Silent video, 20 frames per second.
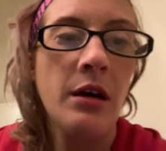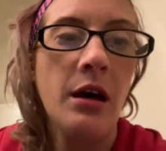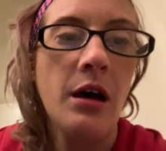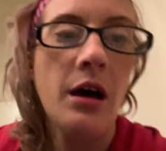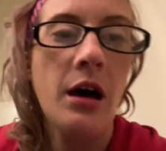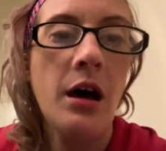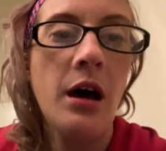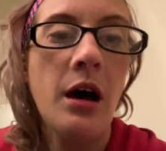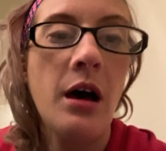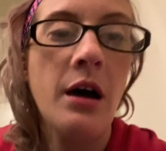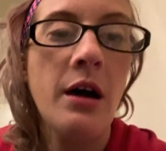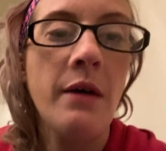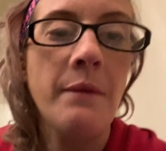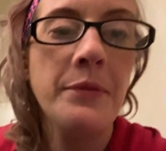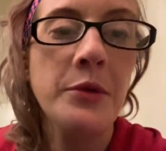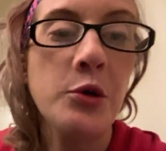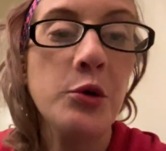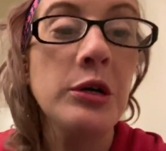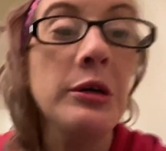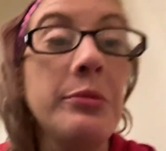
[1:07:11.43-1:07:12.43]

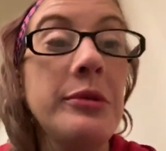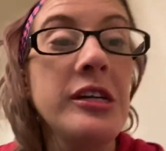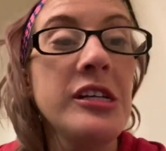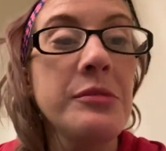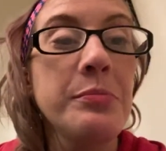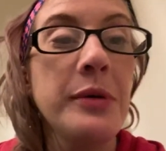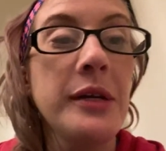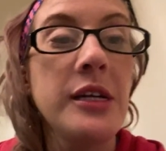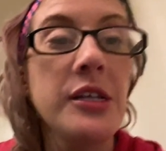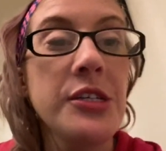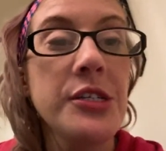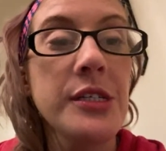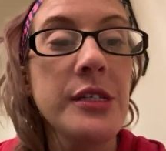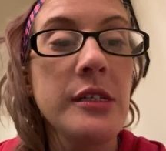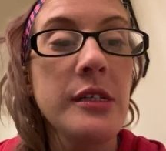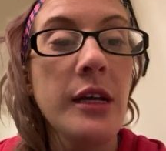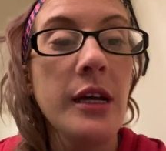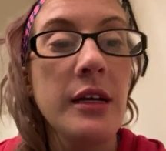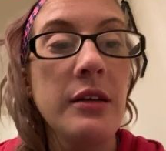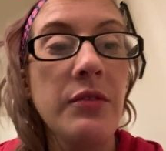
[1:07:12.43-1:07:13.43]
The creepiest
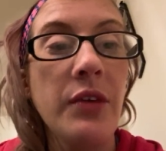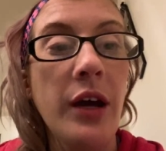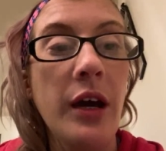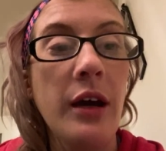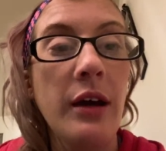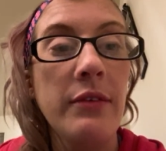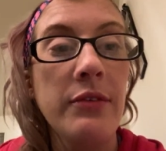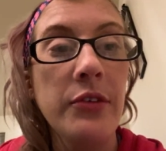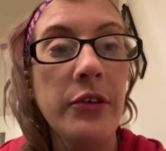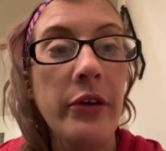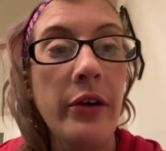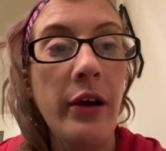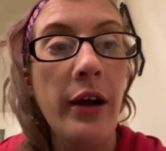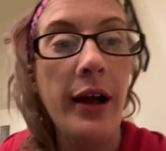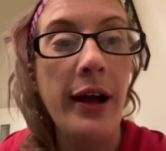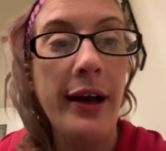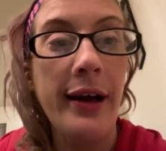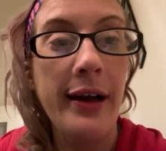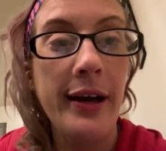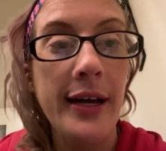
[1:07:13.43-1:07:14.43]
patient I've ever
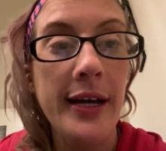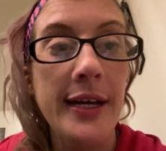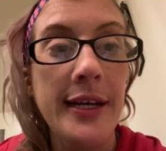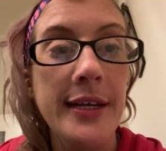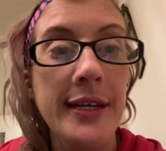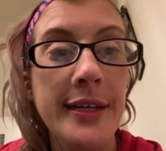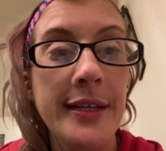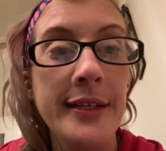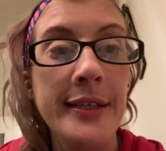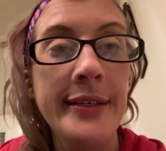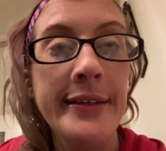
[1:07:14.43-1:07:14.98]
had